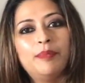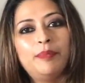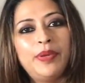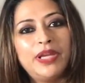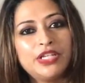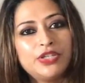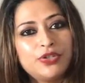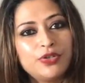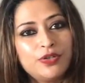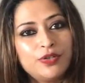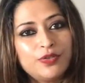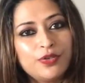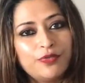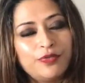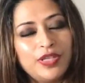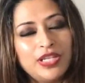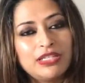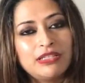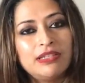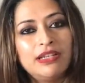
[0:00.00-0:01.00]
Pictures of
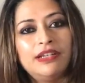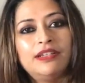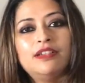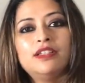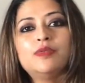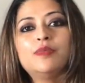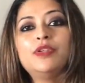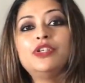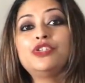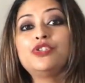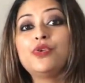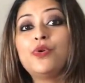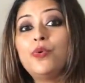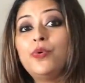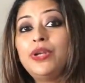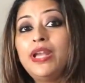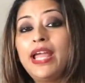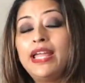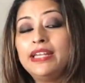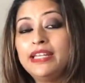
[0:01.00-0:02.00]
these leaders were
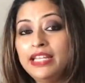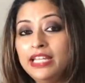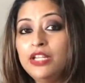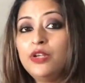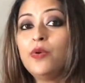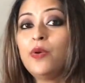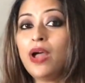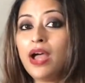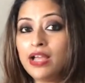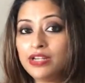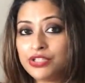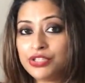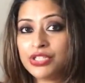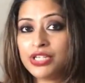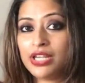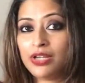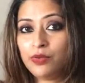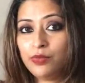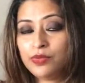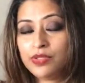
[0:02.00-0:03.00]
shown, and Guido
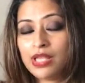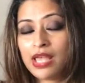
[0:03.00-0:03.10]
Haschke,